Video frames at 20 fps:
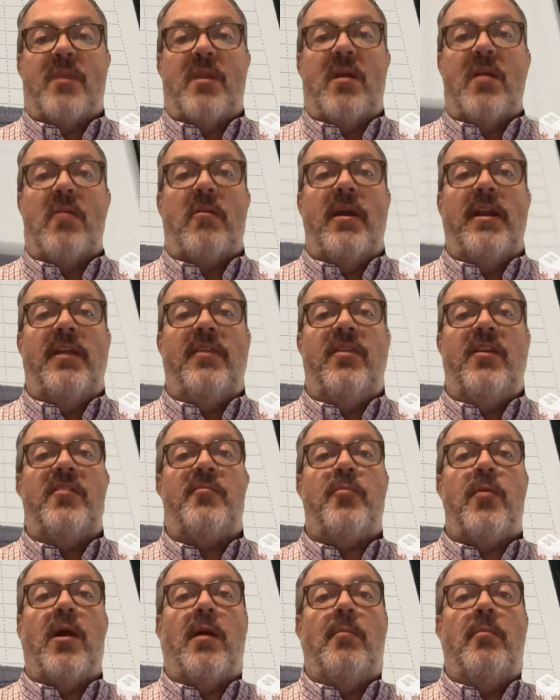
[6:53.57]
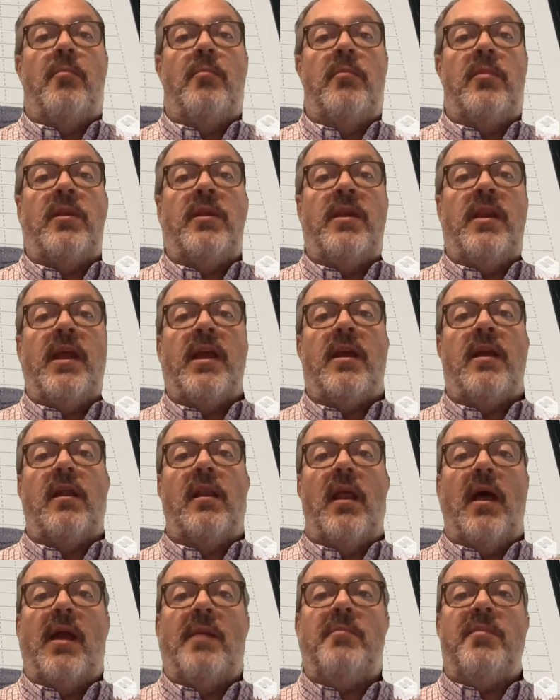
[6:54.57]
All right, in this problem, Nick
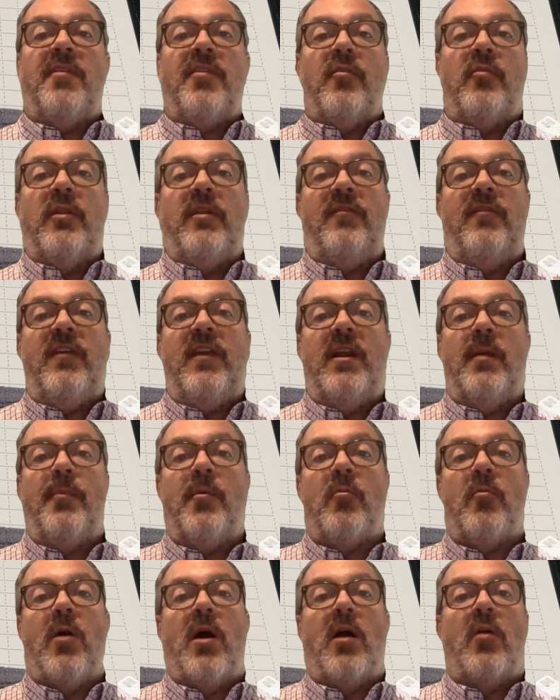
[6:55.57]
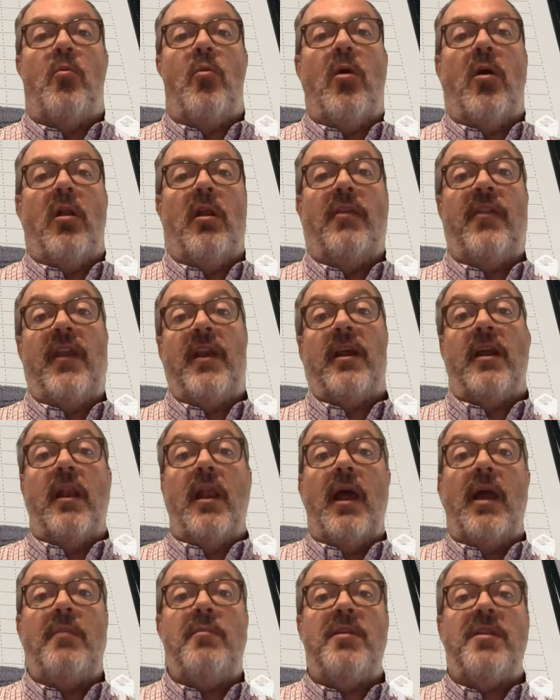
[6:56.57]
climbs 30 feet up a rock wall and then
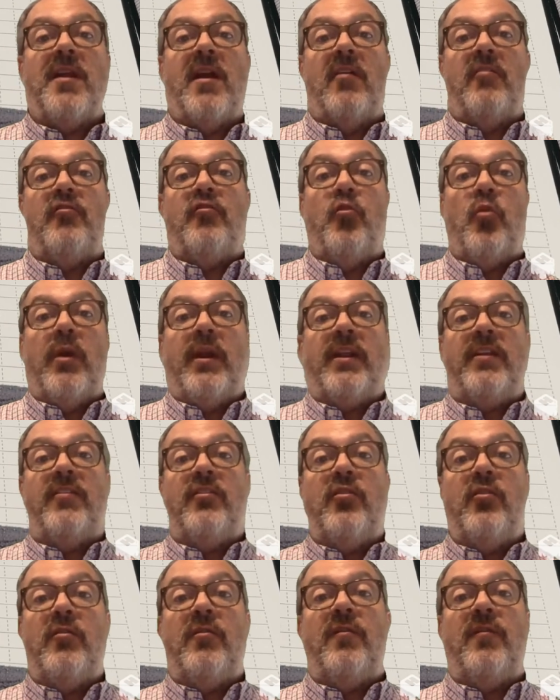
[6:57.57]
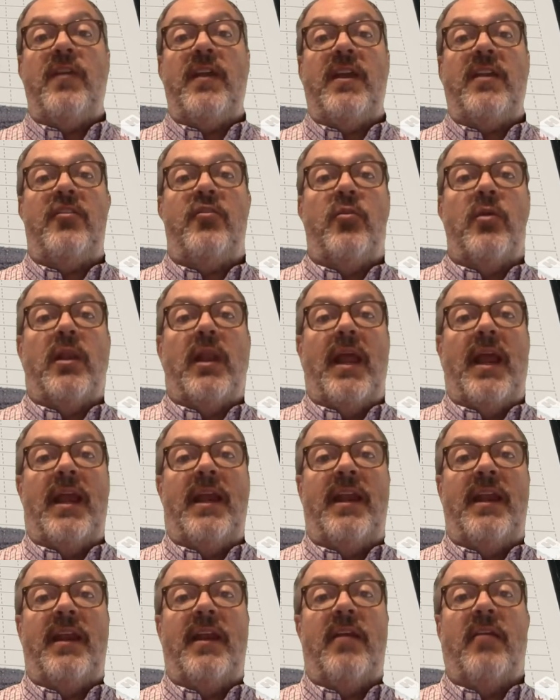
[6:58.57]
climbs down 22 feet to a
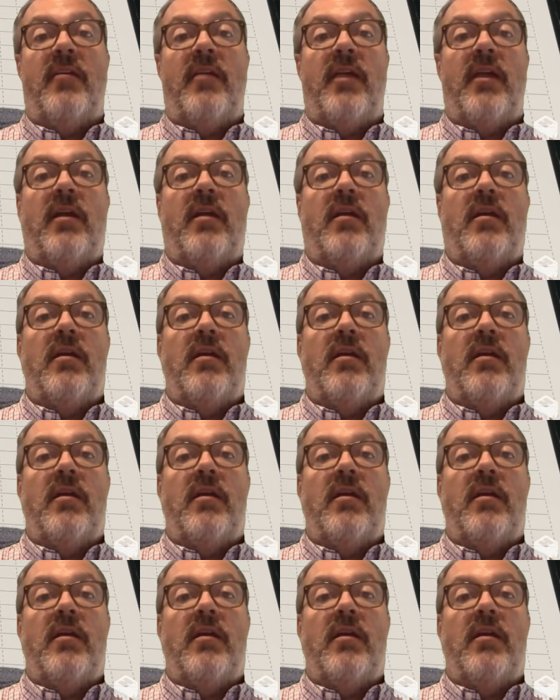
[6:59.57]
landing area.